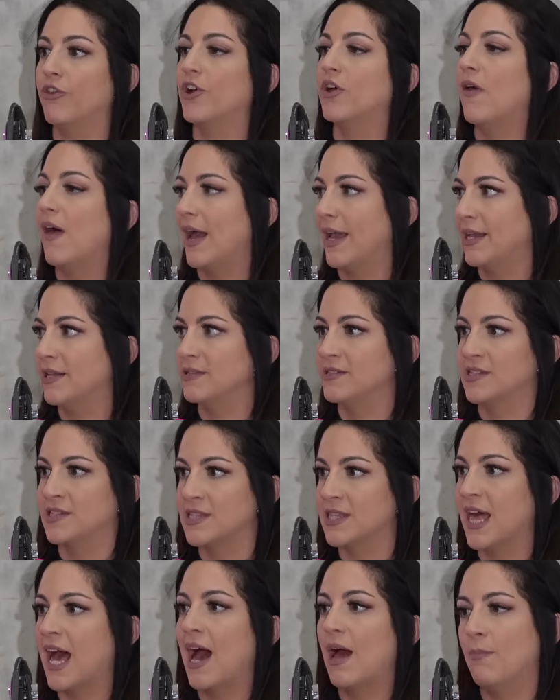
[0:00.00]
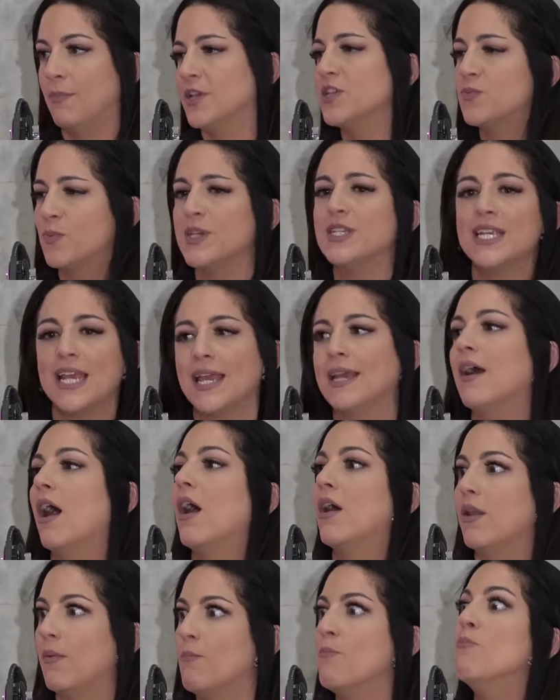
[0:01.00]
the clients that, because we take
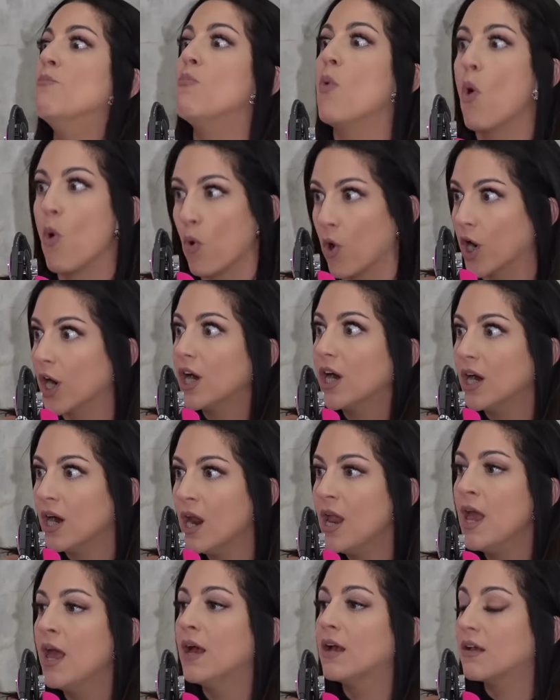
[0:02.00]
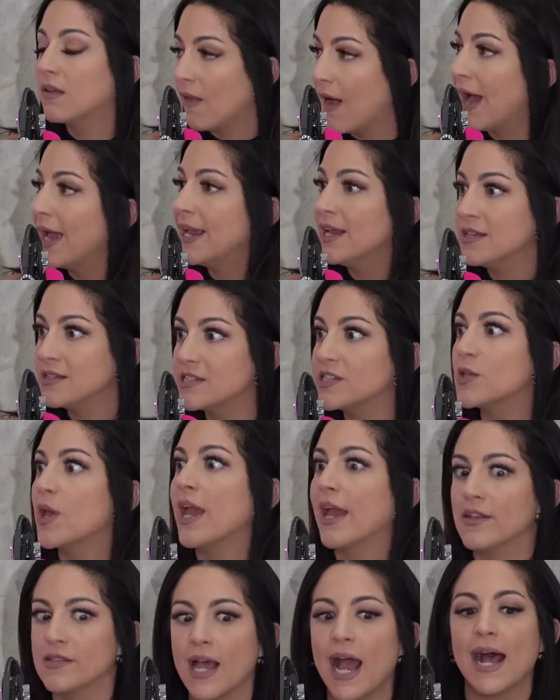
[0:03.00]
on more clients
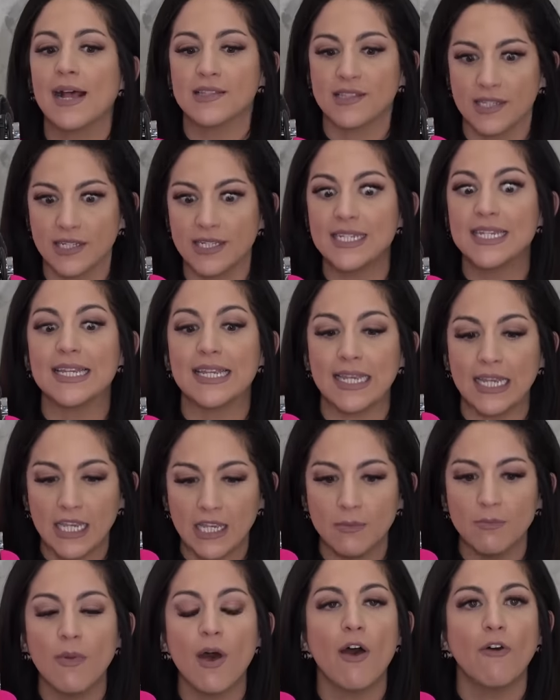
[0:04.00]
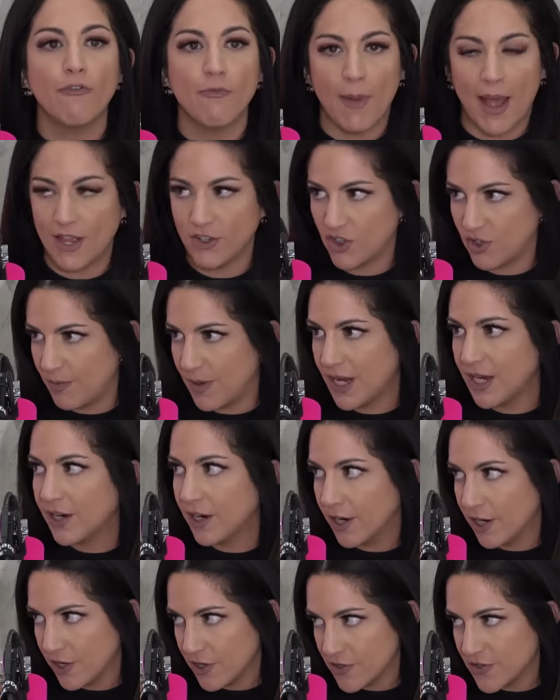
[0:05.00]
as a team of
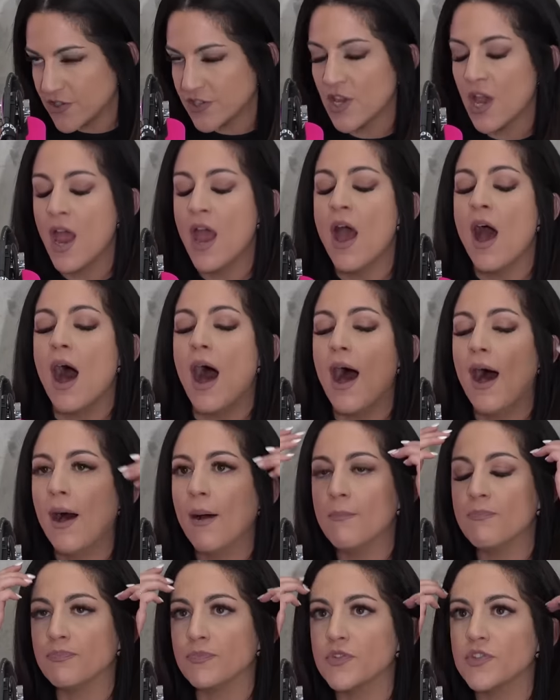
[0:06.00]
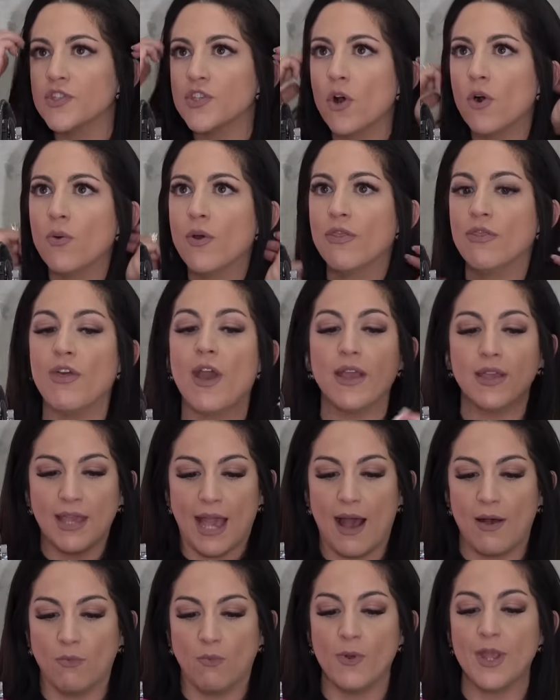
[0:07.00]
matchmakers. So
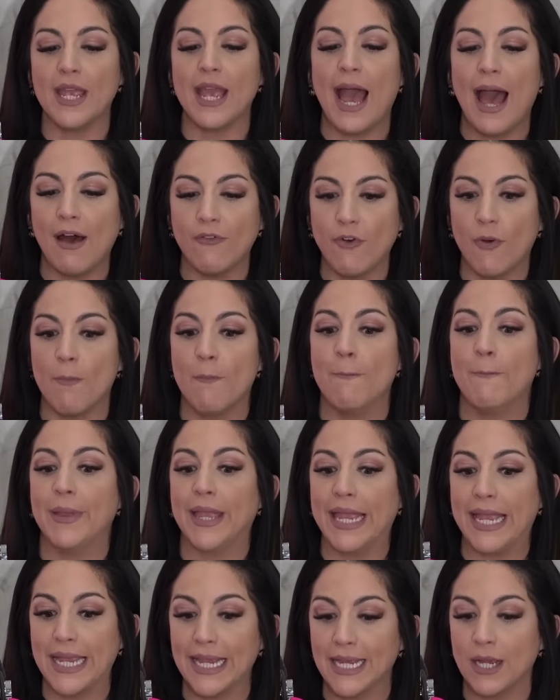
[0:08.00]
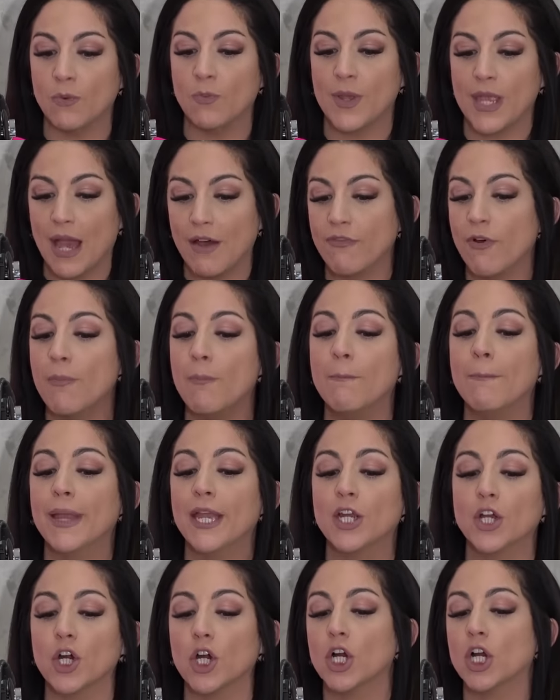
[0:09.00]
that, we have a
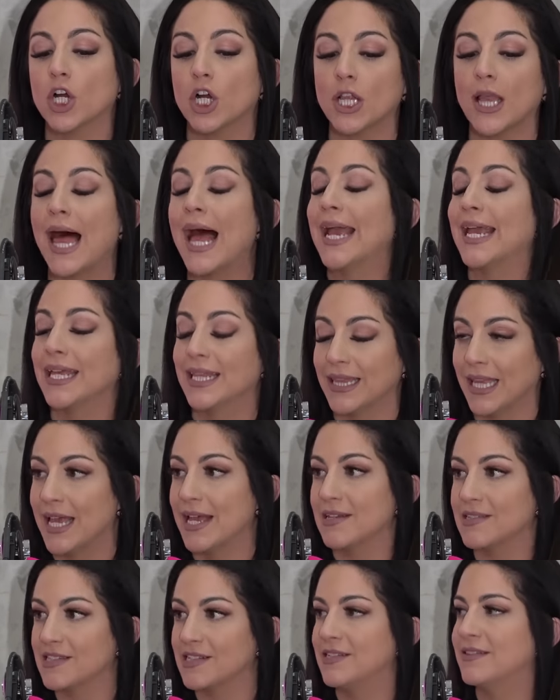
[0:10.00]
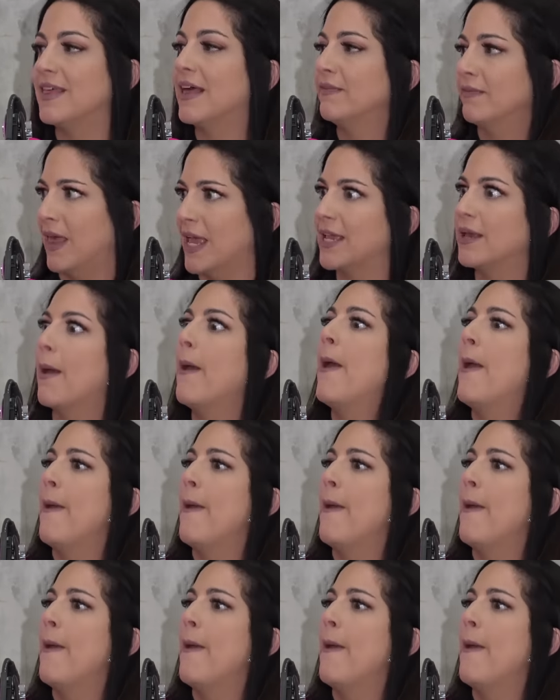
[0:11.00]
bigger client list than like